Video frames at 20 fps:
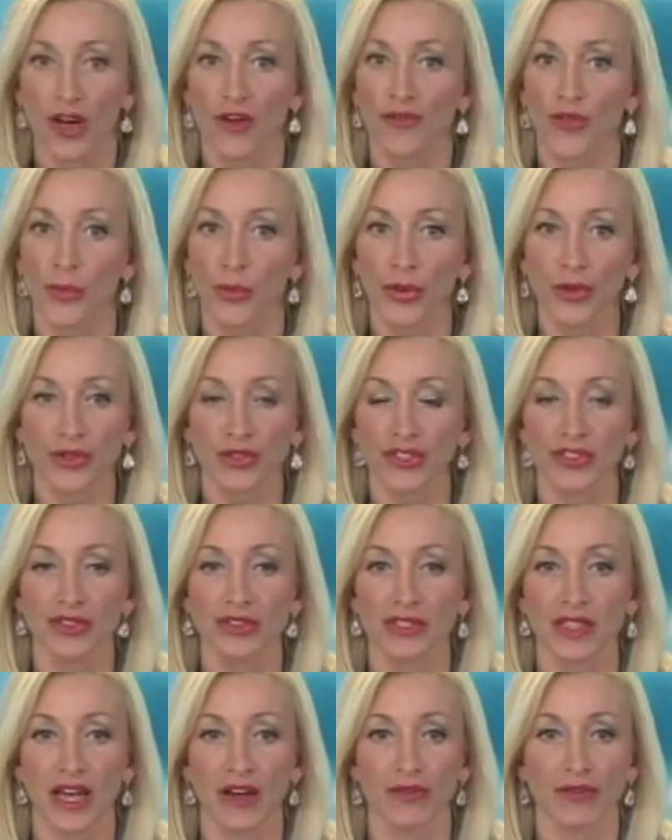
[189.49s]
For
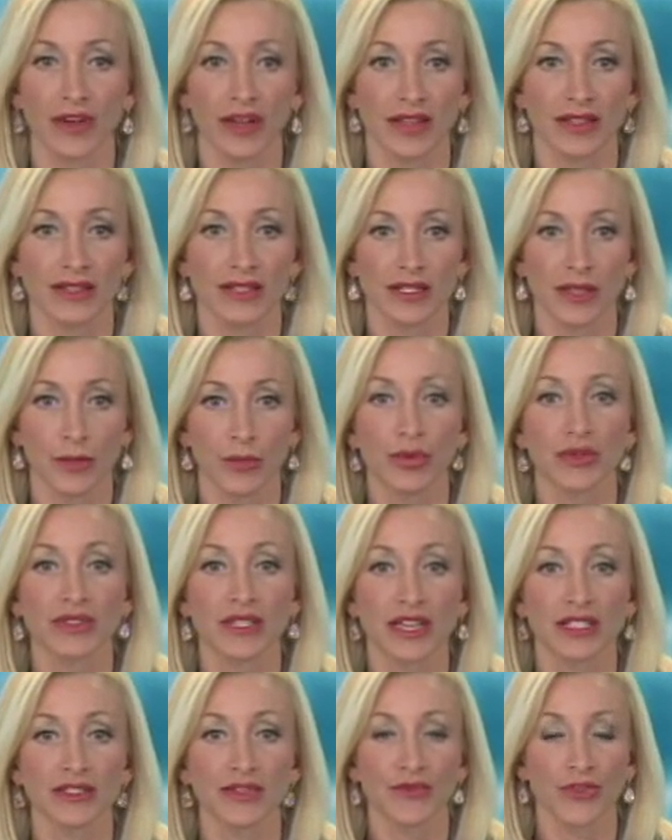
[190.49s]
persons at risk,
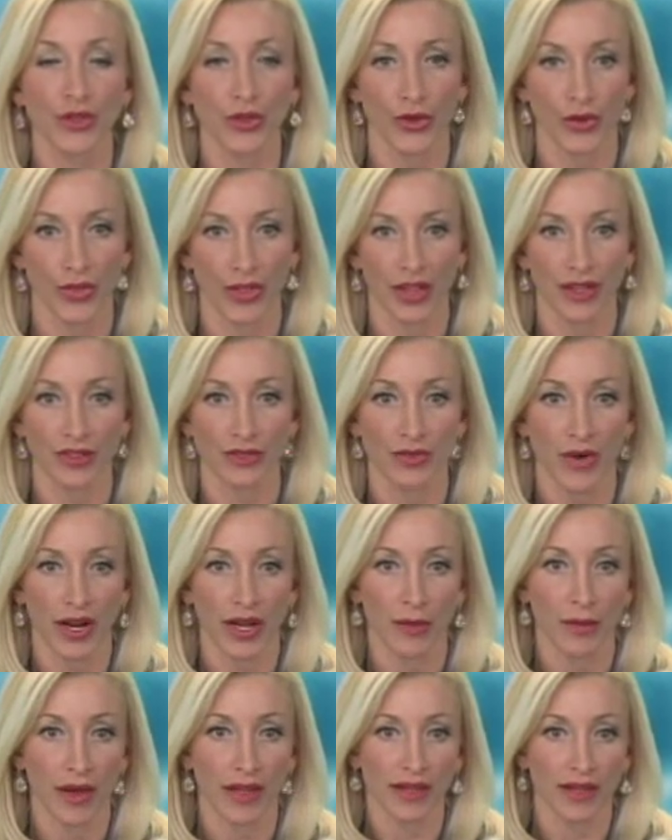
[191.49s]
protective clothing is
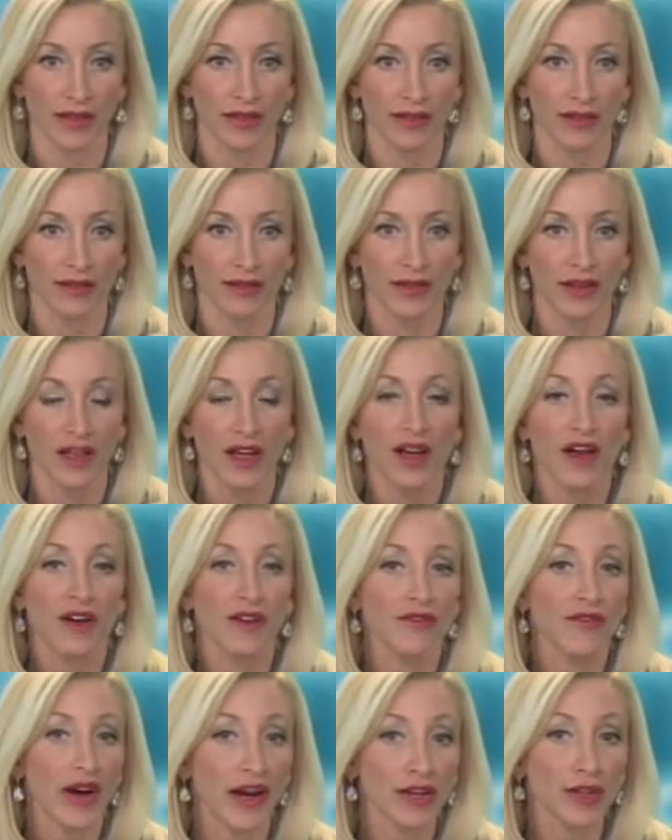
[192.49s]
recommended.
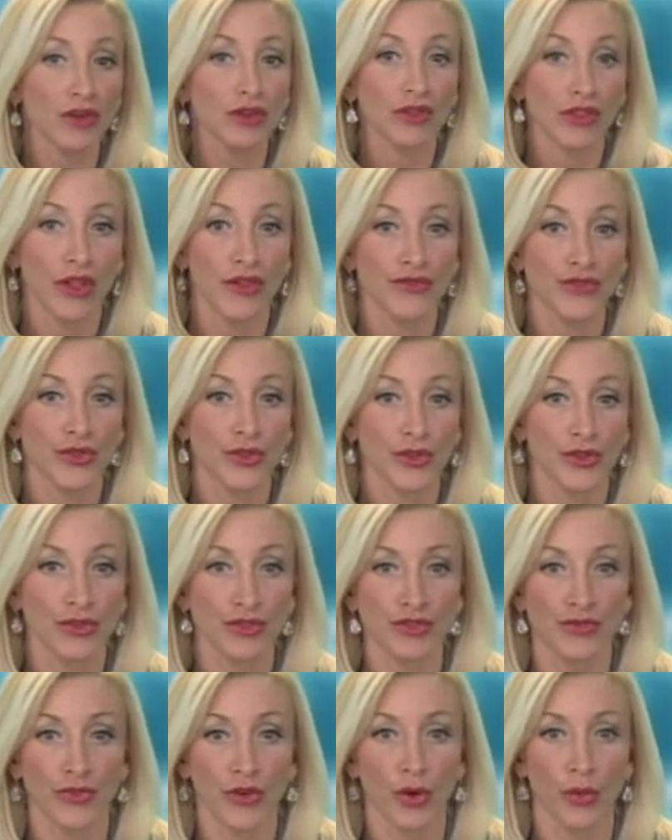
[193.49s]
Vinyl gloves are
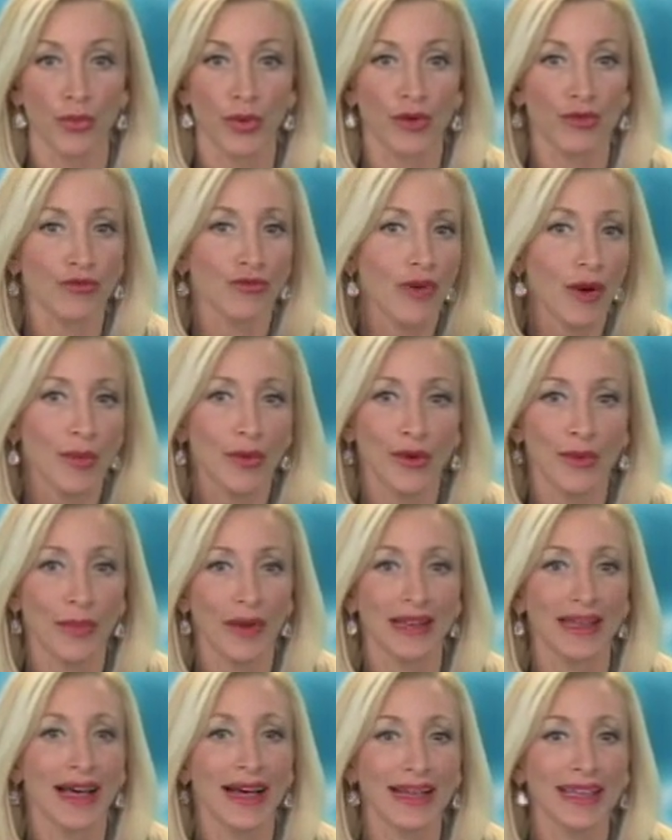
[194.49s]
useful, but rubber
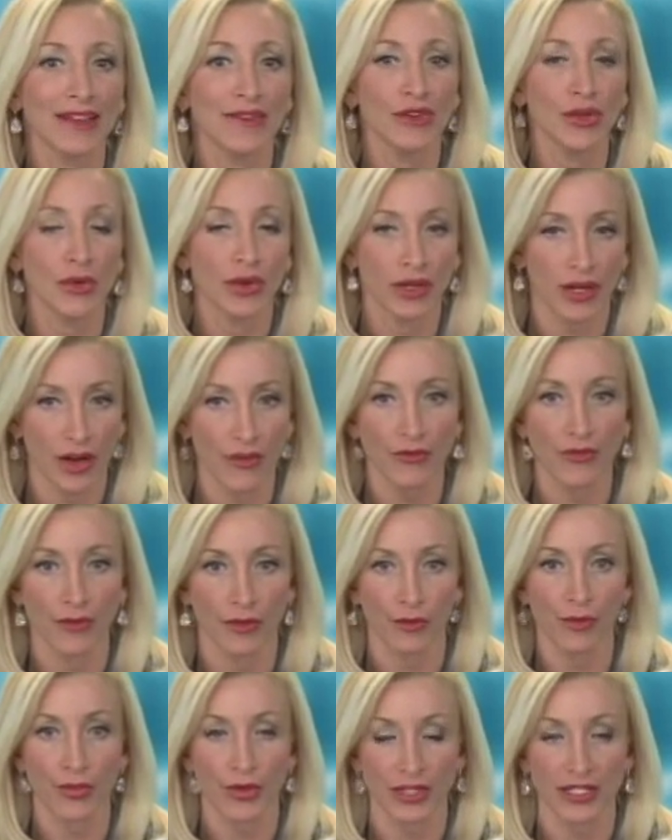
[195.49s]
may not give you enough
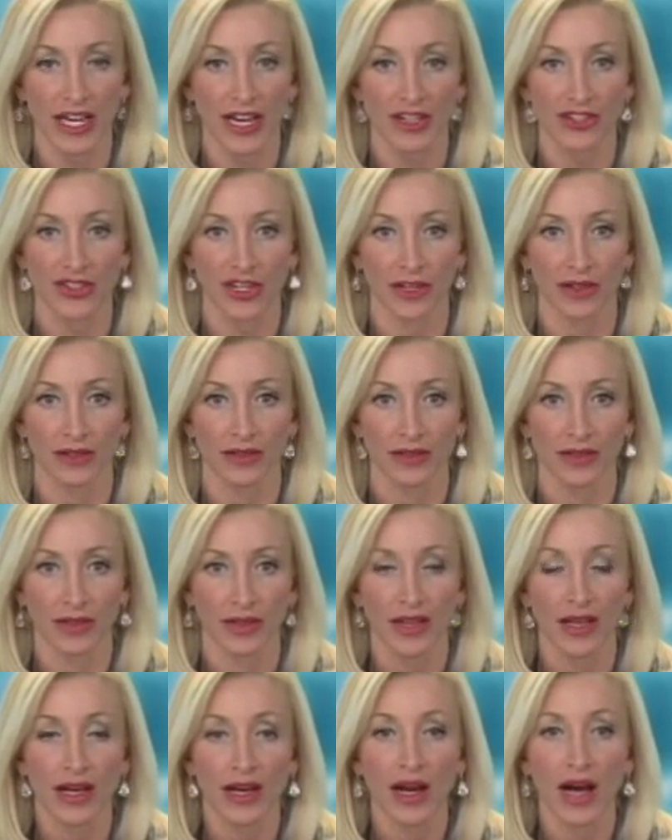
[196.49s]
protection.
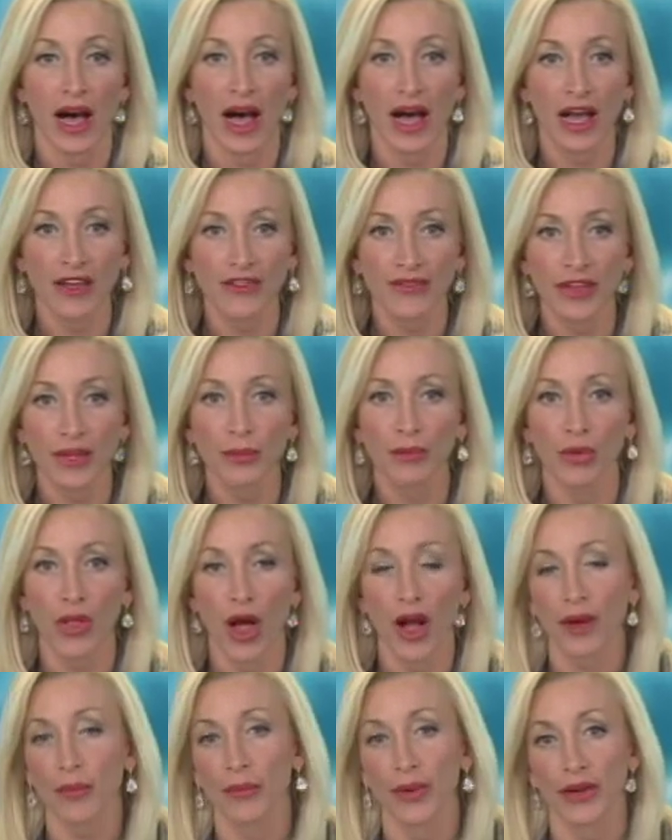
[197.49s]
Ivy
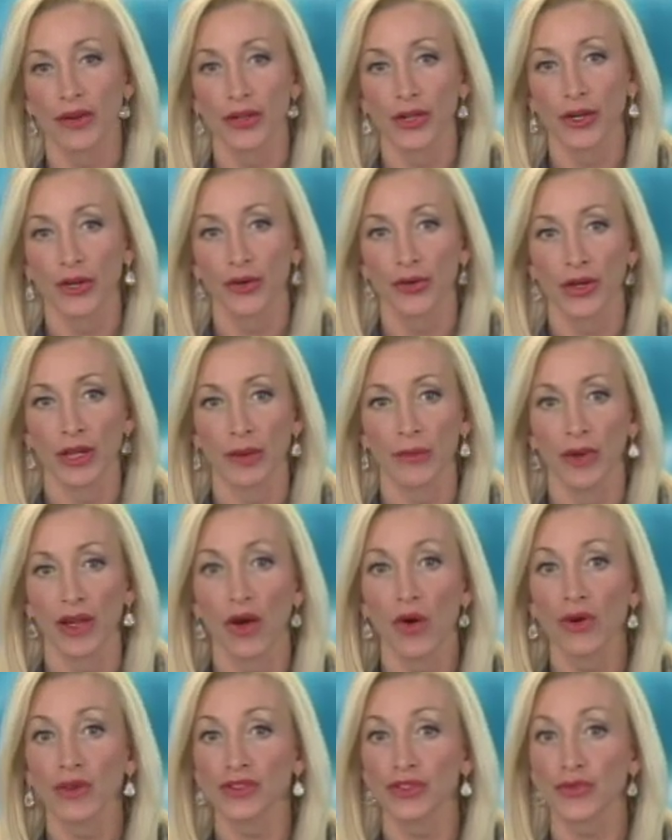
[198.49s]
block barrier cream may
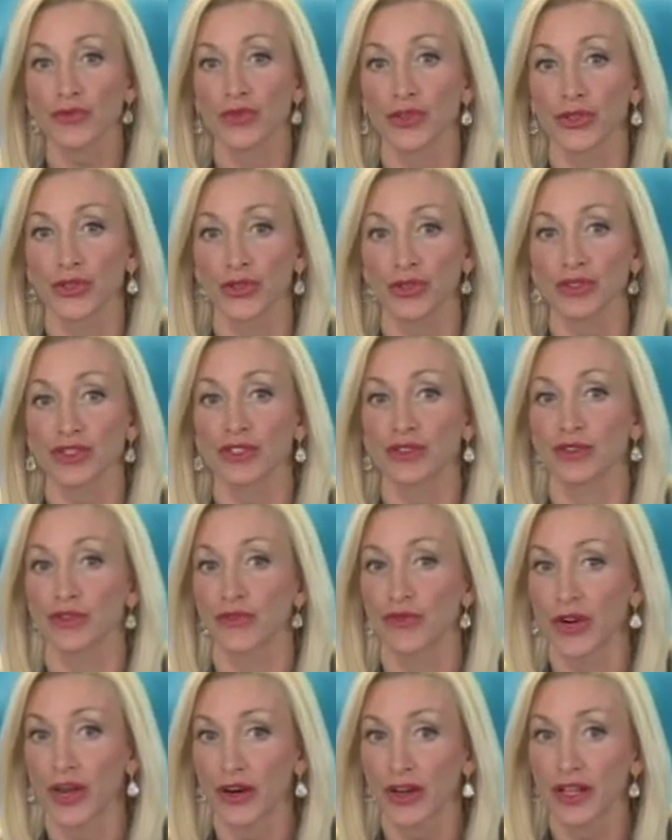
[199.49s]
also reduce the
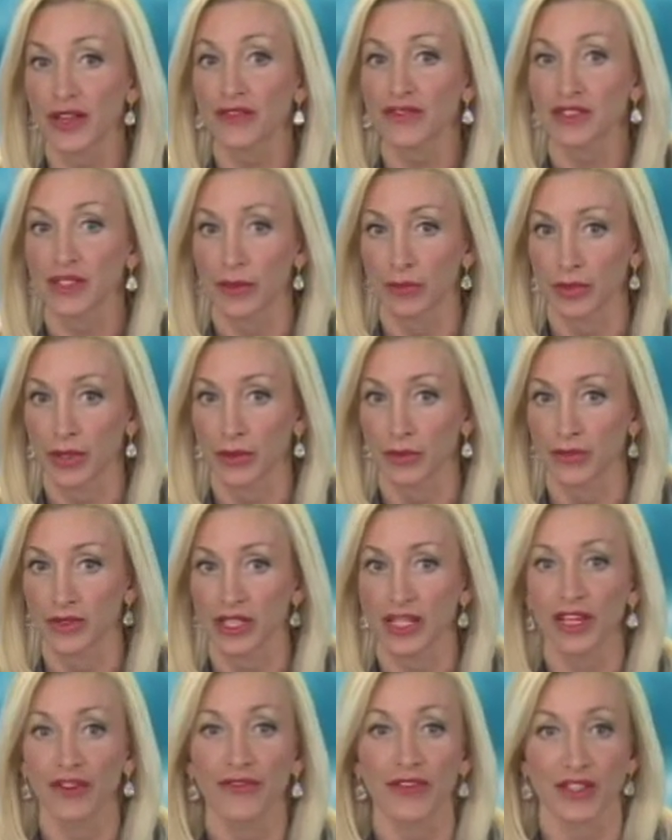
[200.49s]
severity of symptoms
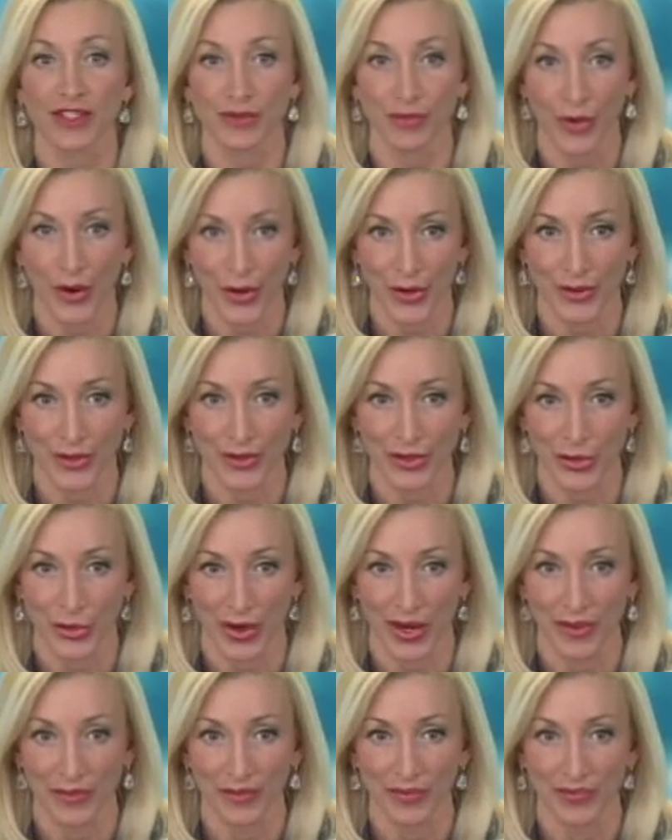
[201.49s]
if exposed to
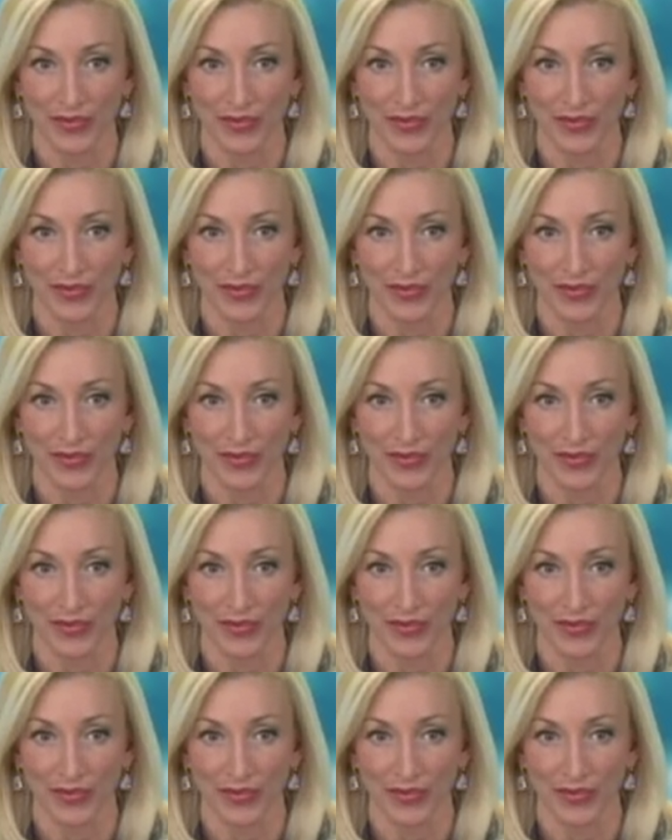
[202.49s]
it.